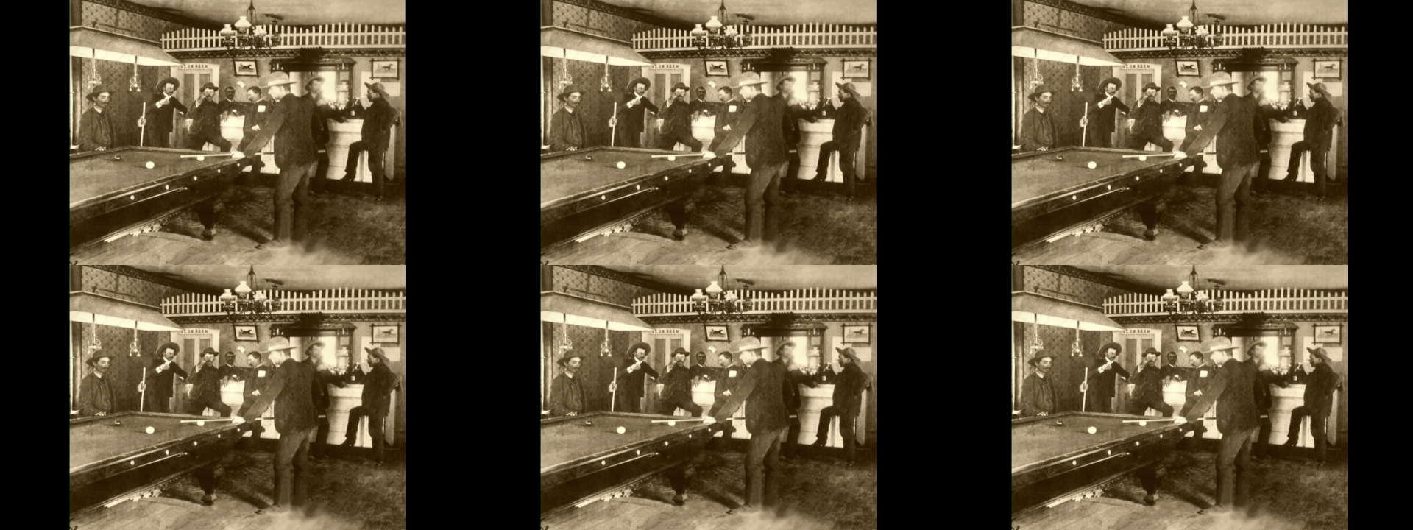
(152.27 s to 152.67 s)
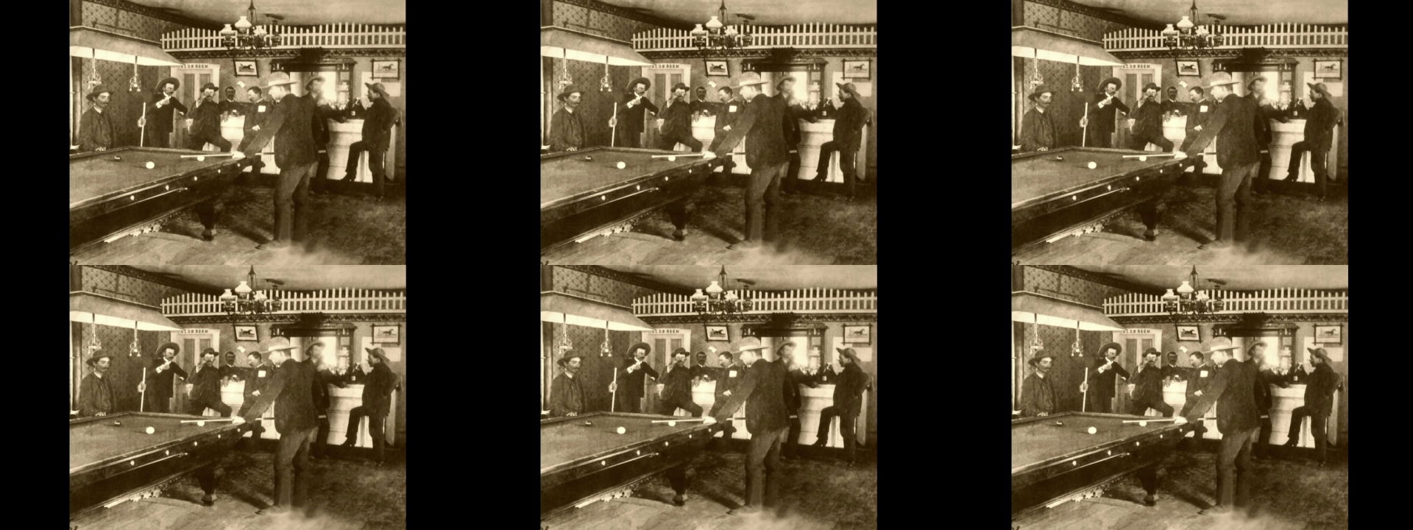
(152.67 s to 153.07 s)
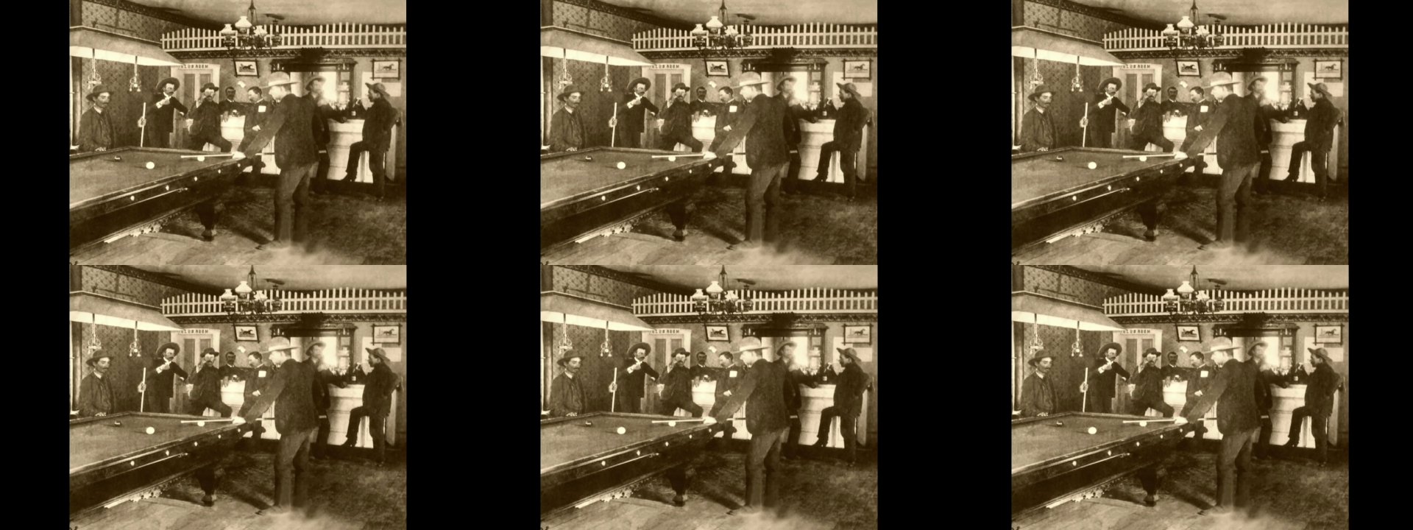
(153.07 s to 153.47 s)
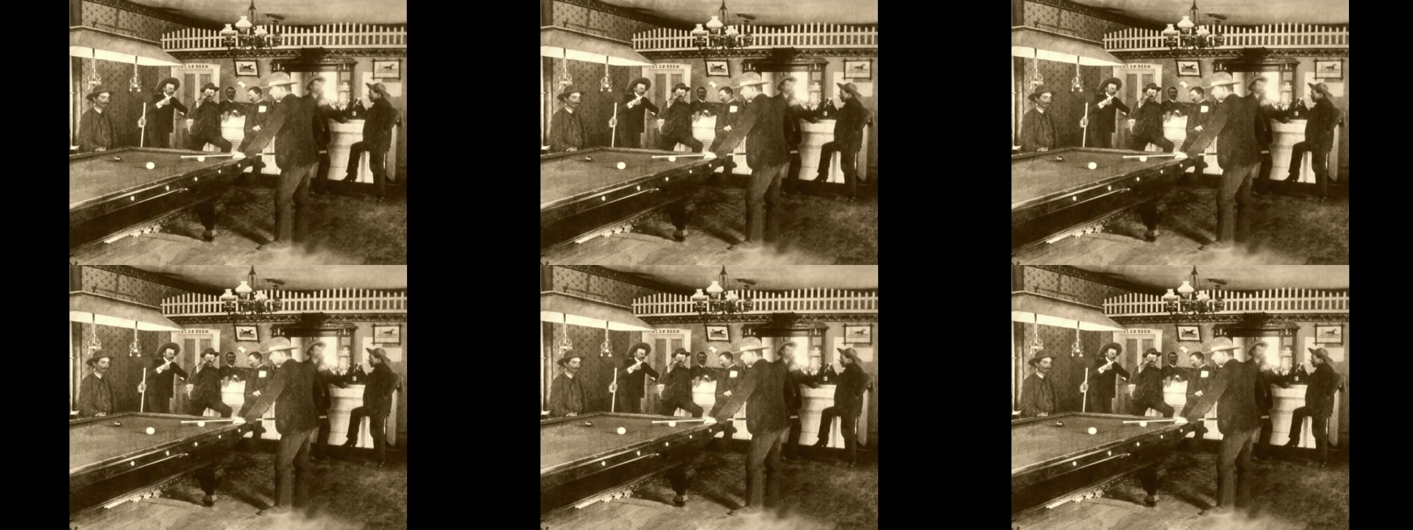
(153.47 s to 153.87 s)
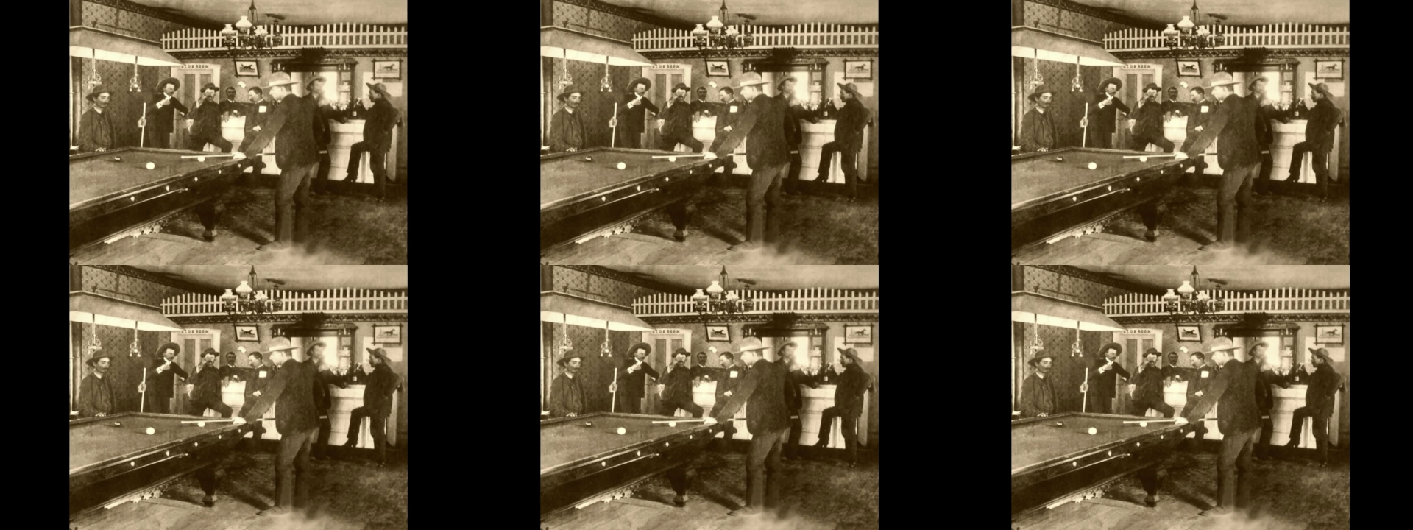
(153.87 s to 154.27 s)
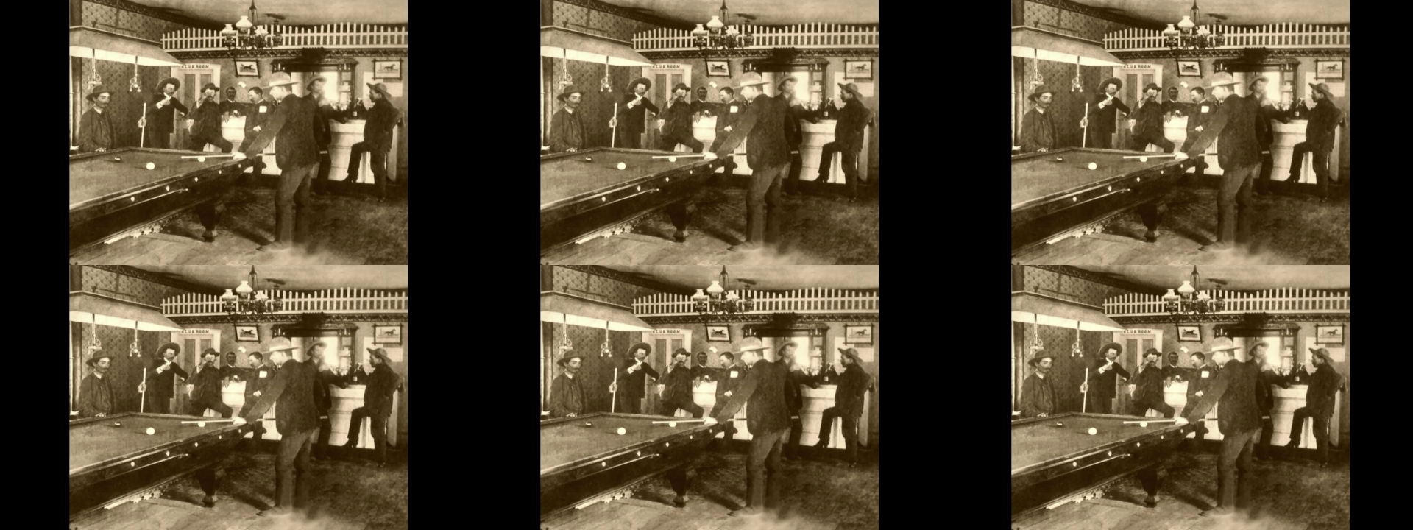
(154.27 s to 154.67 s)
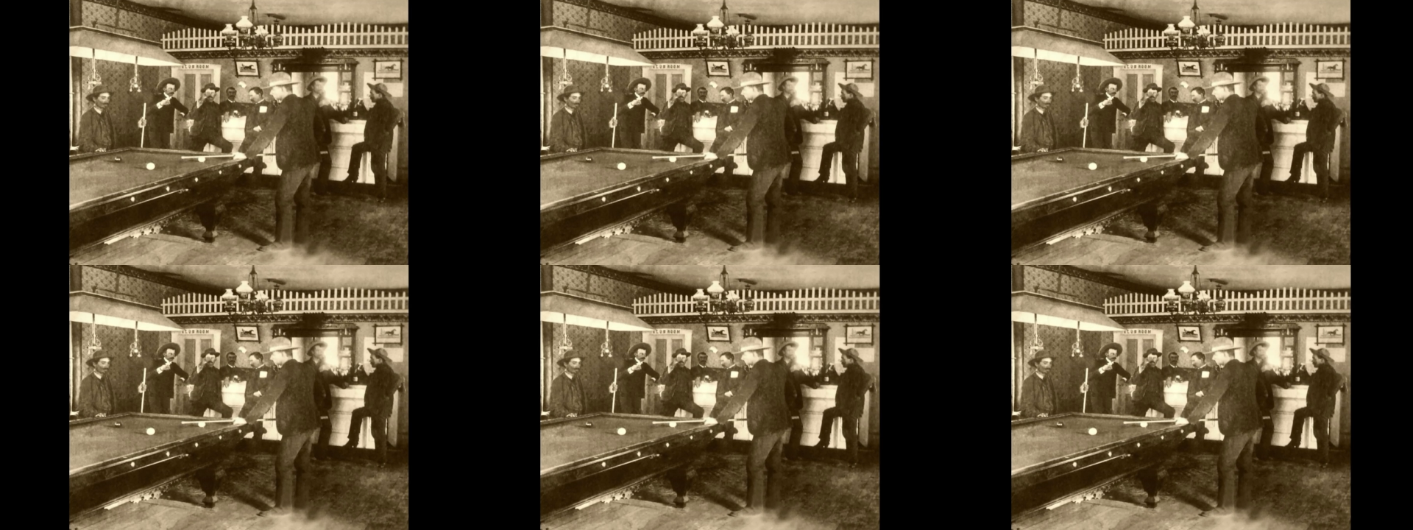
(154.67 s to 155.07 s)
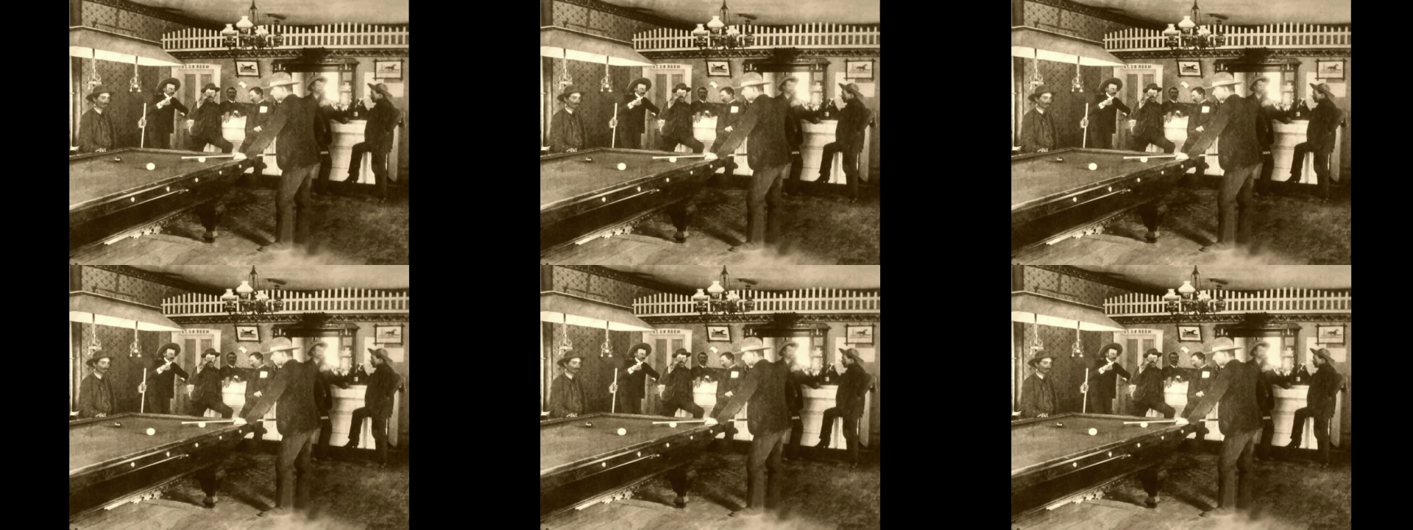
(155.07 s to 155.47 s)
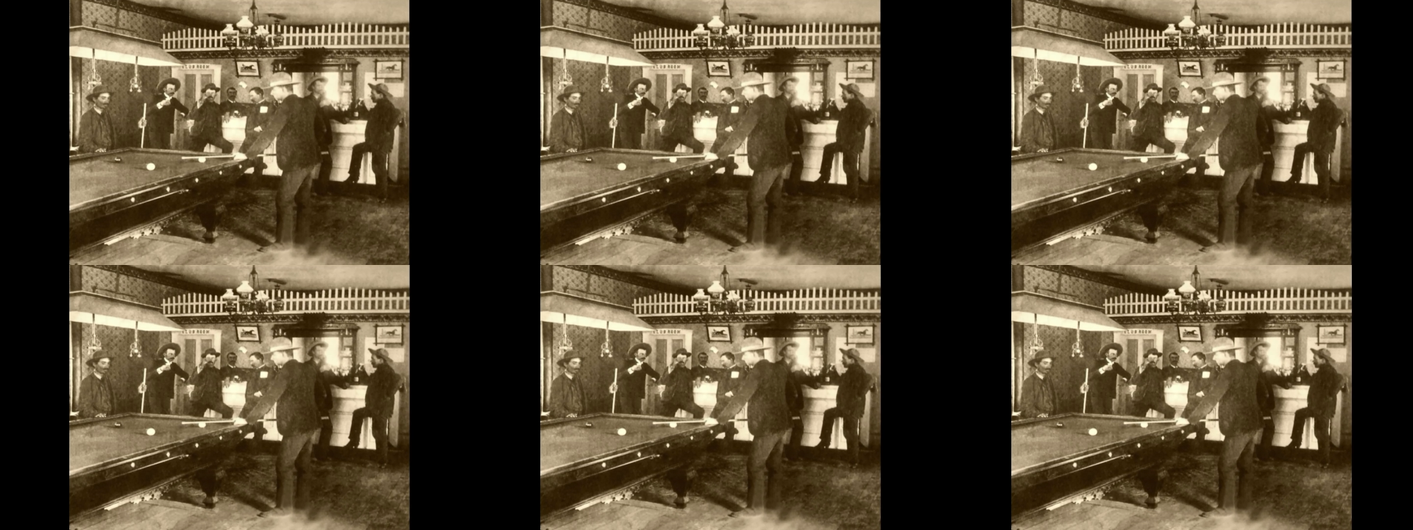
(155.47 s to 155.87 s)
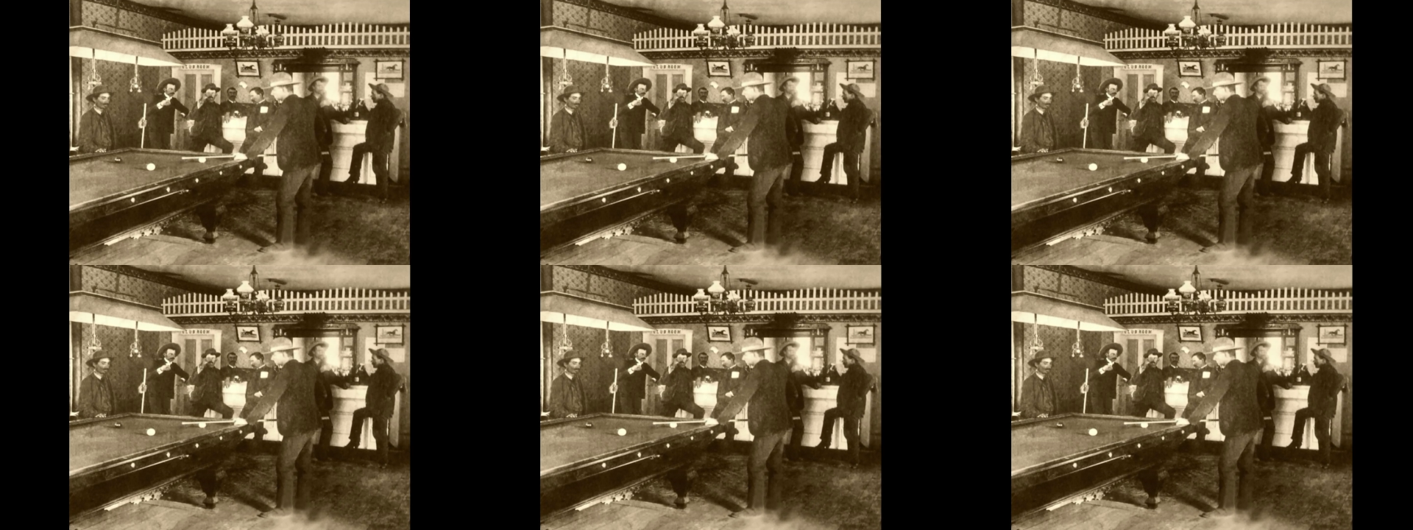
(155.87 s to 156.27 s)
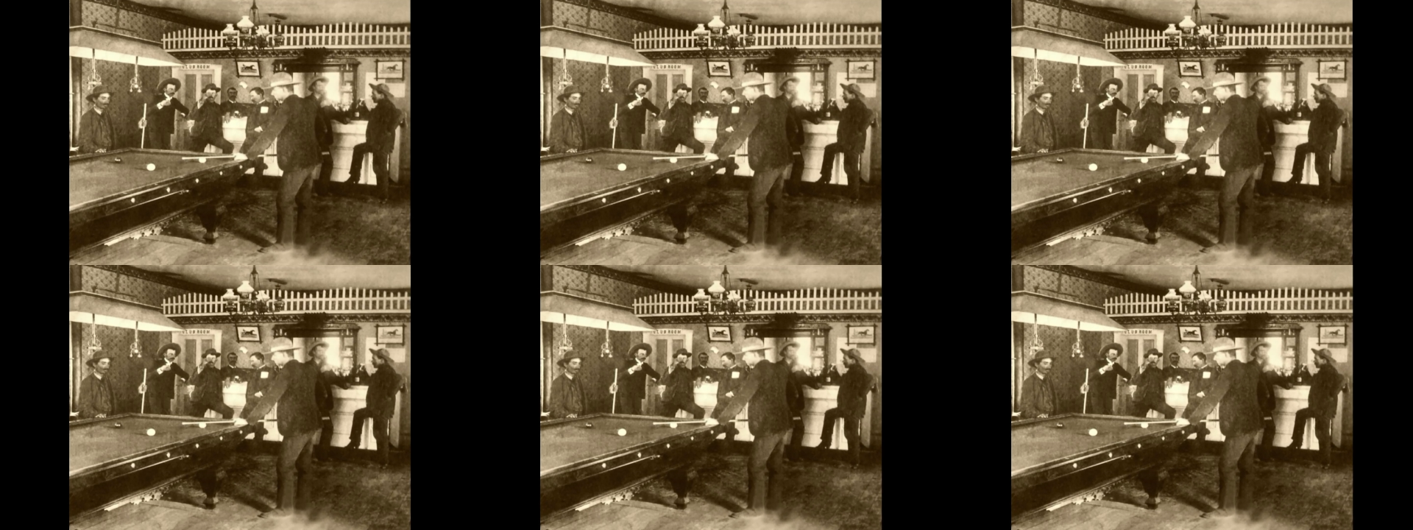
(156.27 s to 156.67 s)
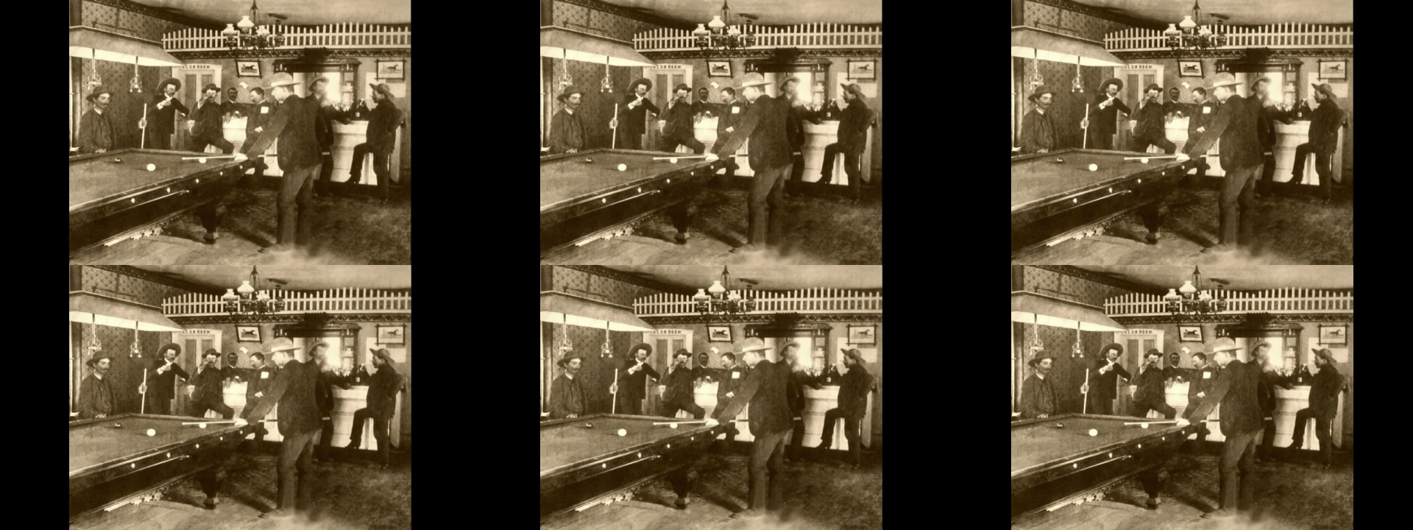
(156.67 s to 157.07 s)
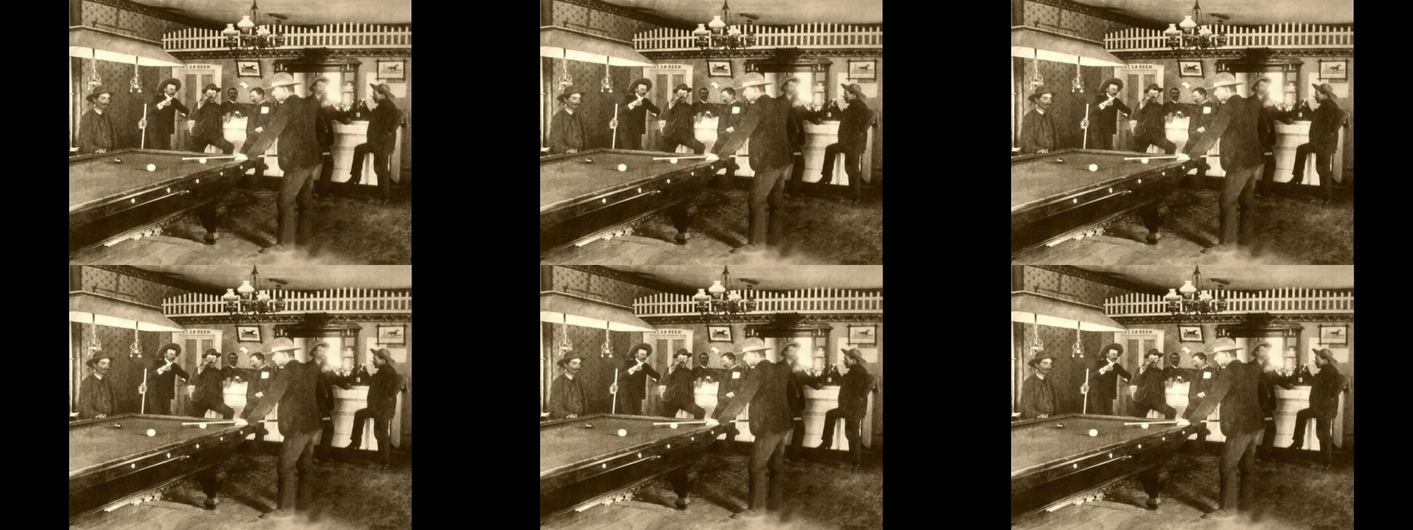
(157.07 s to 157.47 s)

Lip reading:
[unreadable: no face in view]